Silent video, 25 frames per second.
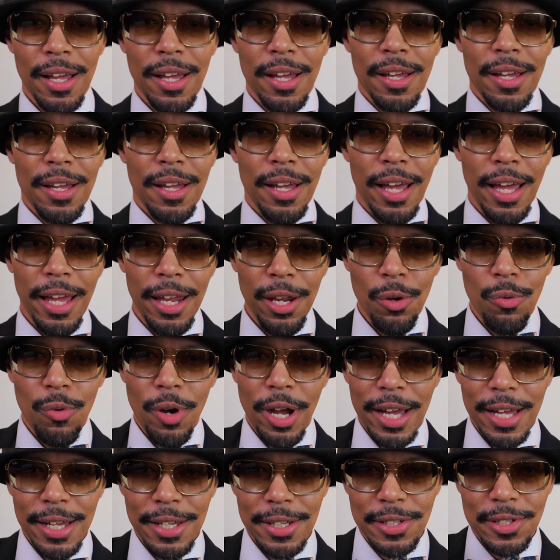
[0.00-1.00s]

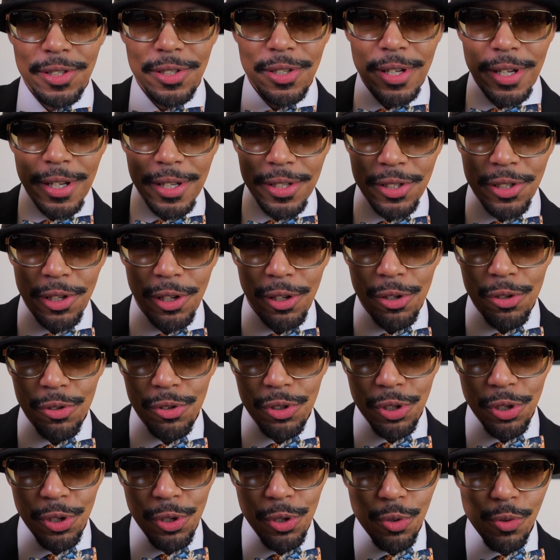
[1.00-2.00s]
Anyways, salute
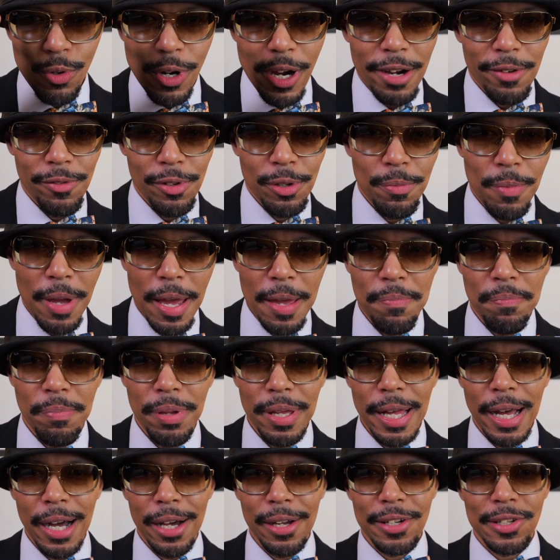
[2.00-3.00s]
to you wherever you may
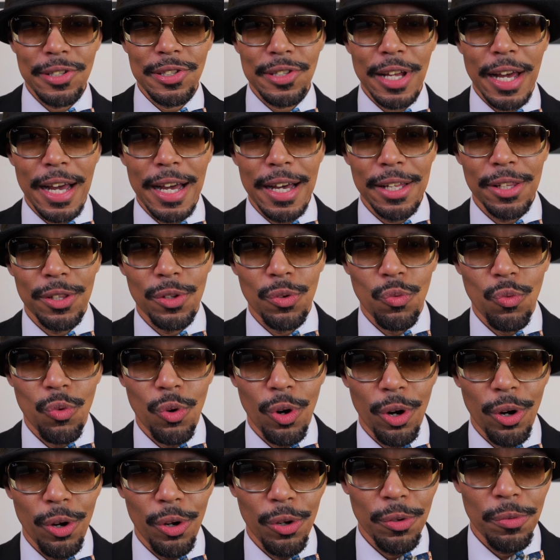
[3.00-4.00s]
be out inside the
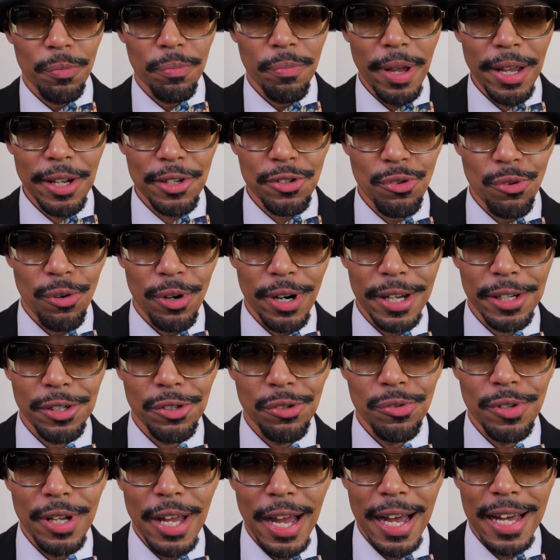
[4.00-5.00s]
world. Make sure that you
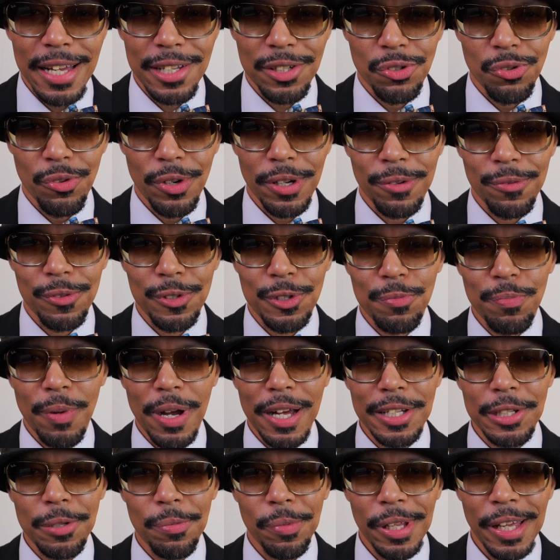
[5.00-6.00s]
guys drink
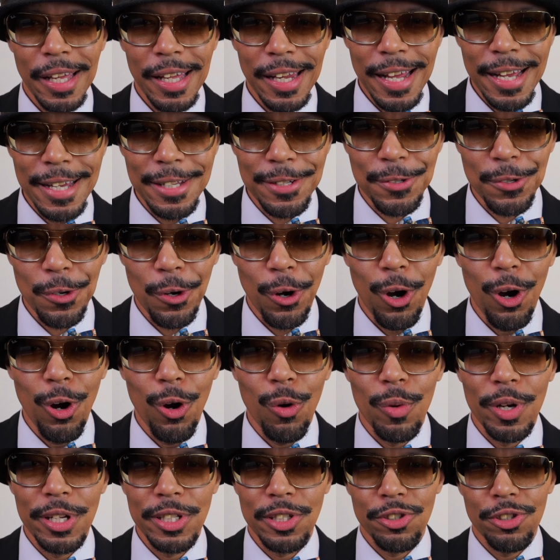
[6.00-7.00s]
responsibly. And as
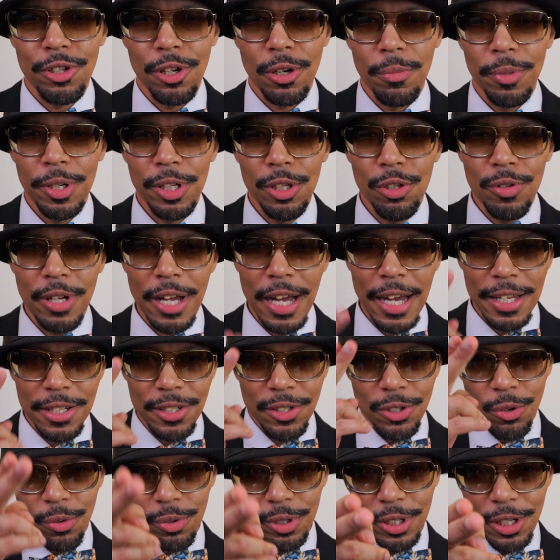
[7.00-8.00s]
always, gentlemen, you guys
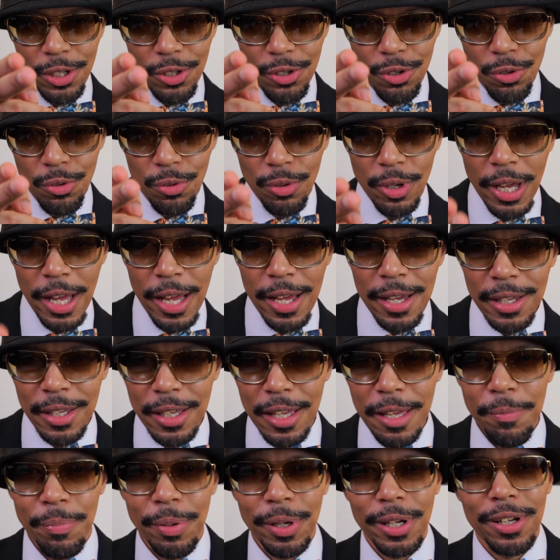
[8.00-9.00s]
know what to do.
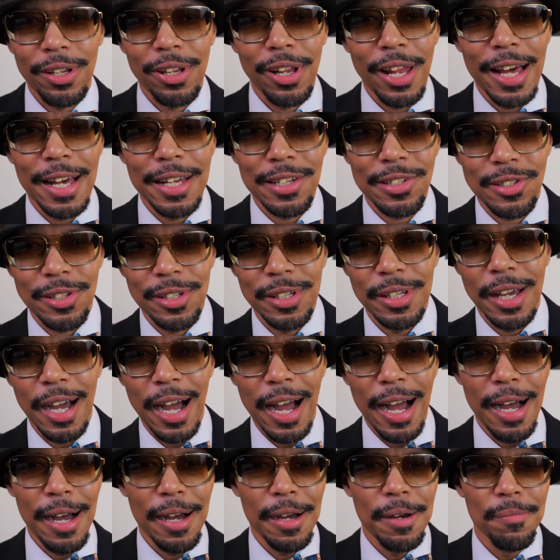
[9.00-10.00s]
Keep it classy.
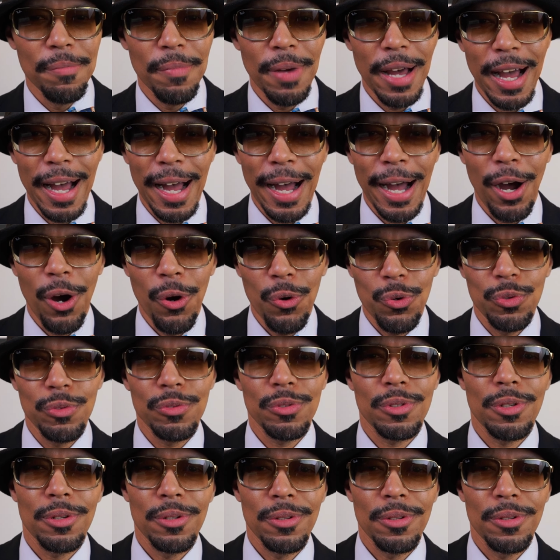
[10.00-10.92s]
I'm out.